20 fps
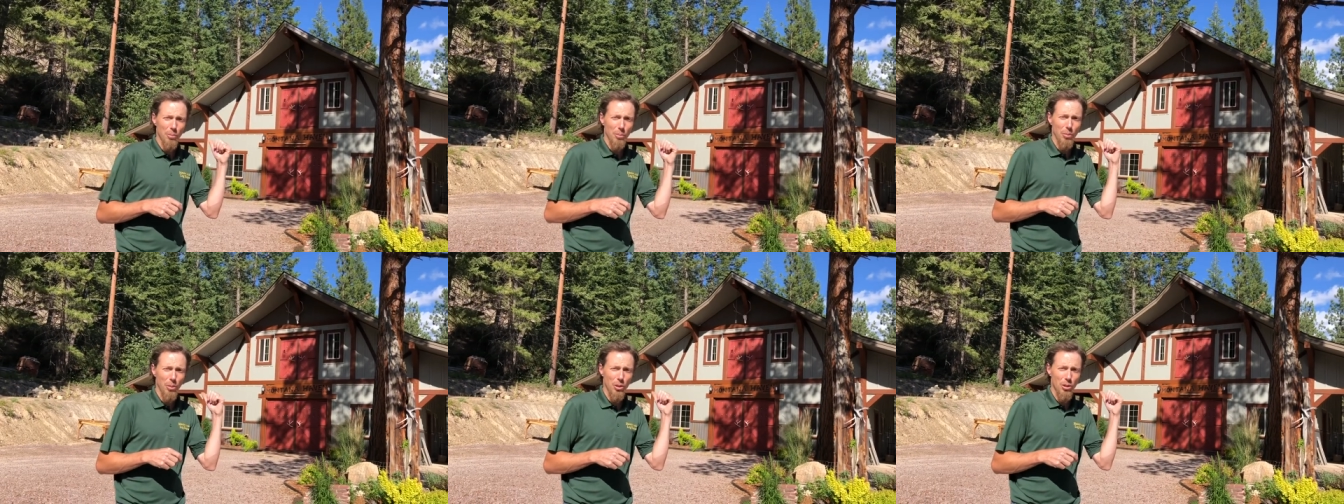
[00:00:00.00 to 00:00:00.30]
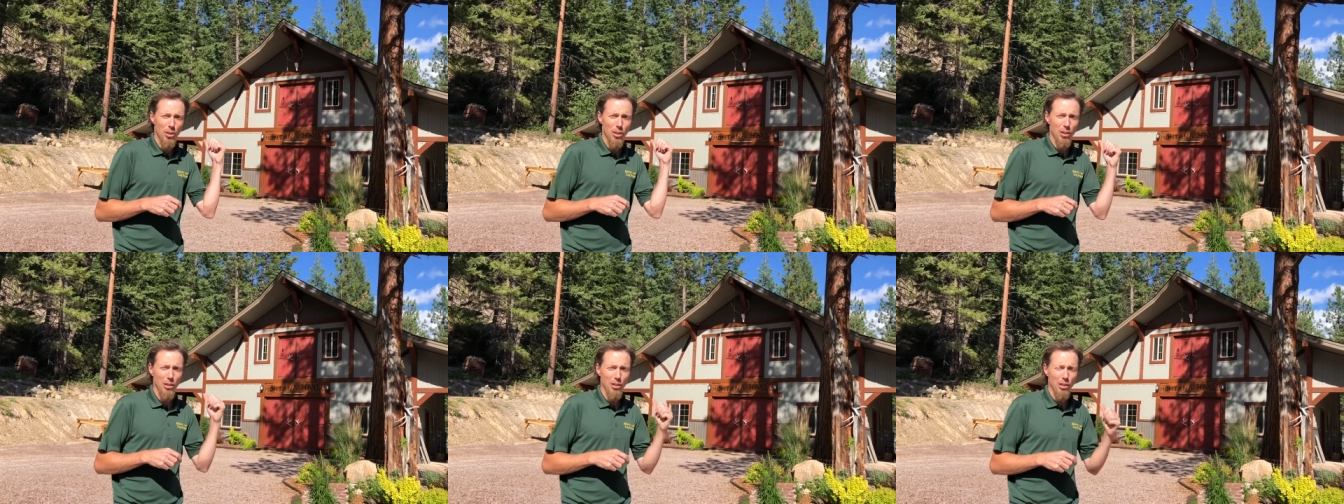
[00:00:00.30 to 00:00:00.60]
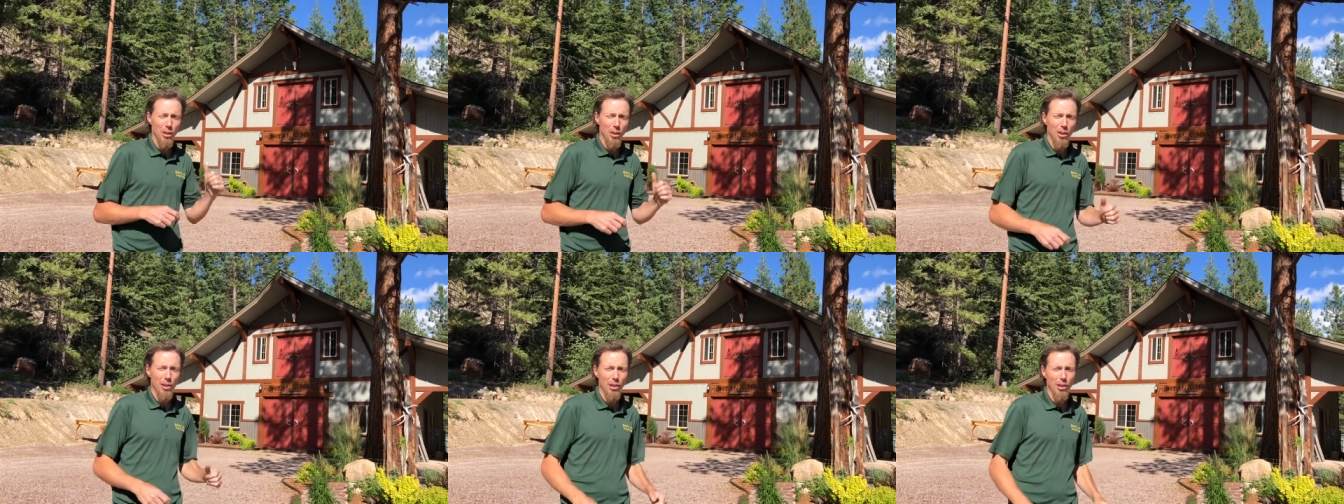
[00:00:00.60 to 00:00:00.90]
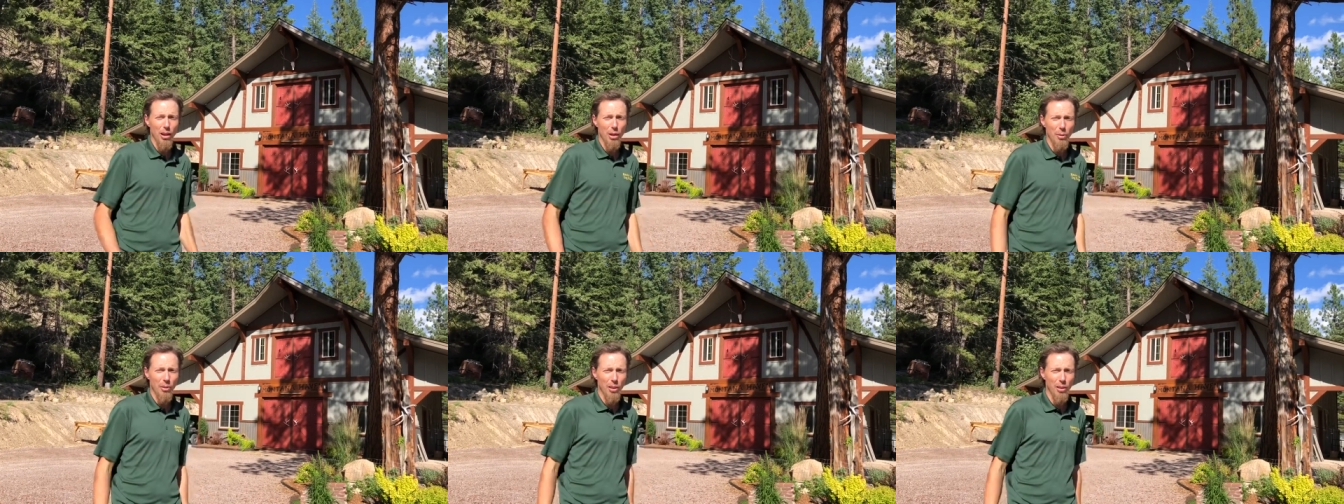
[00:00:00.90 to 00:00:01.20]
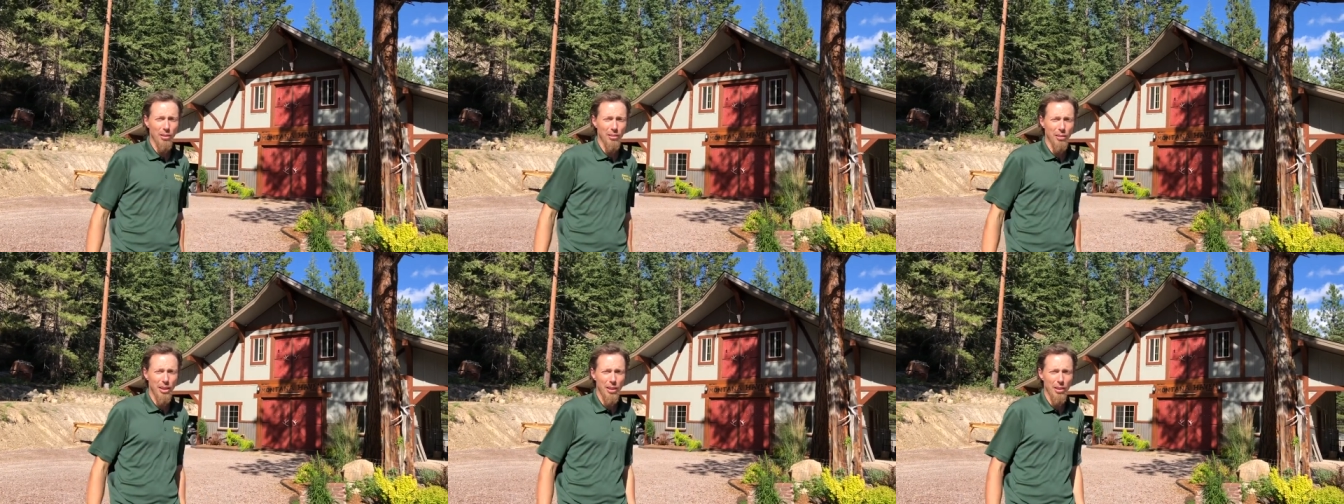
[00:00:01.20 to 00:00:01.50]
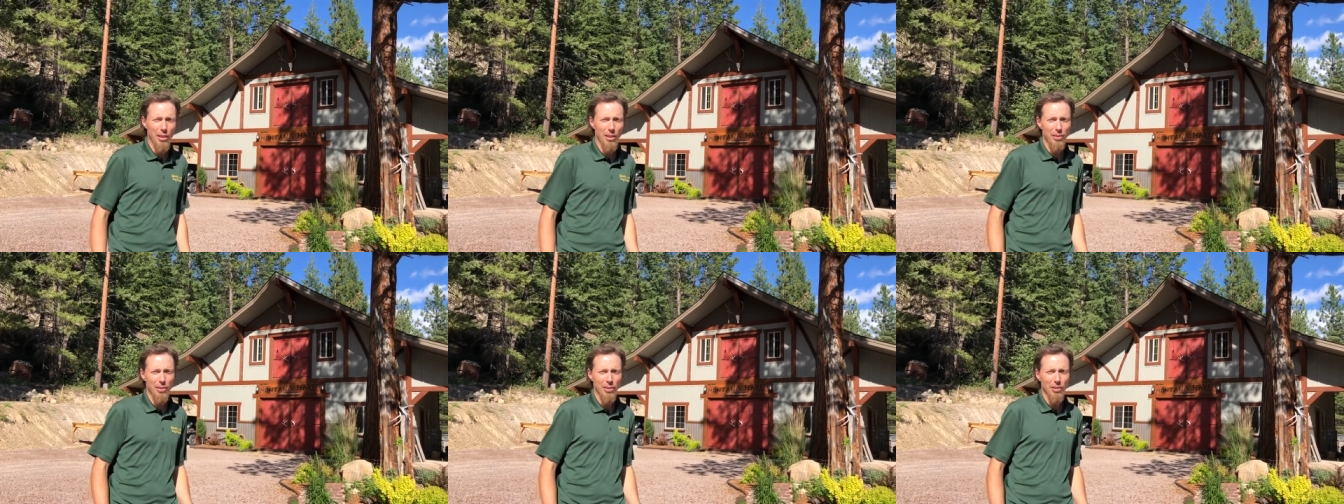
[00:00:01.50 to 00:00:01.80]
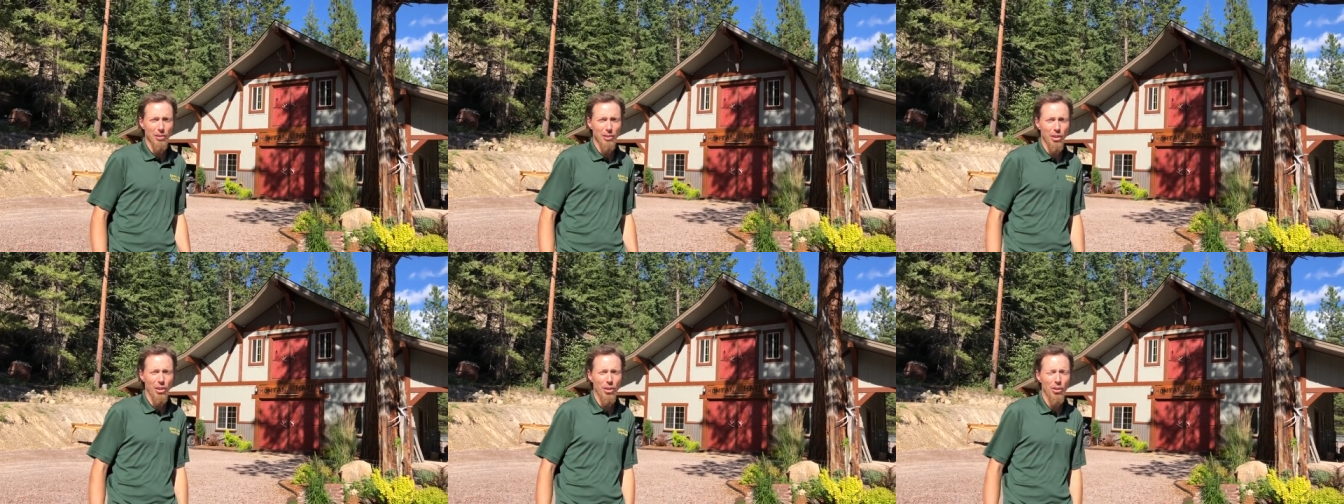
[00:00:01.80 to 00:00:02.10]
pushing dirt here. I want to say this
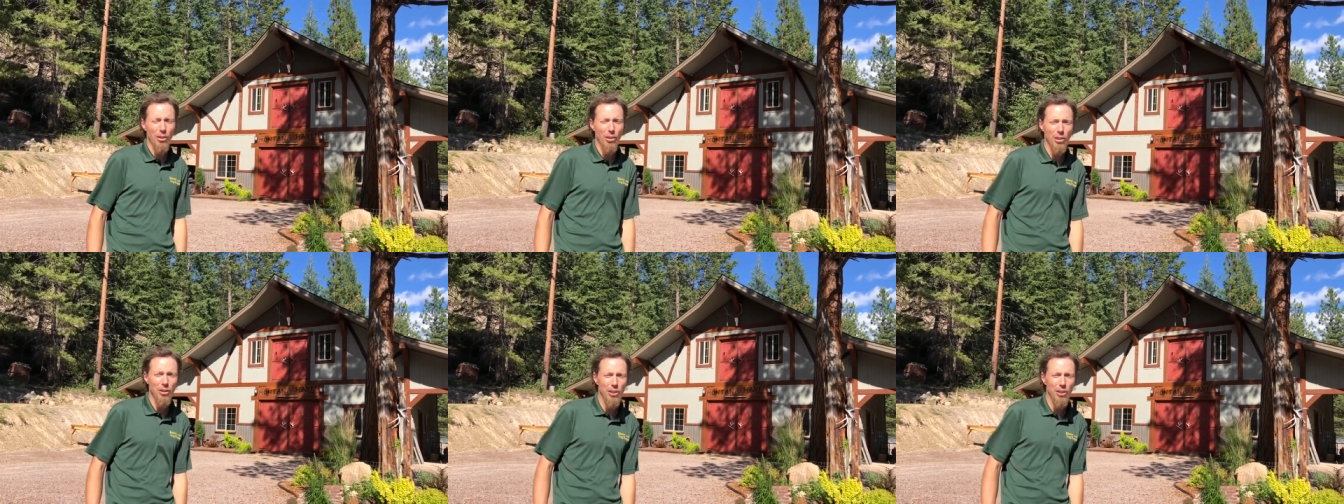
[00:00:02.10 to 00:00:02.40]
is the third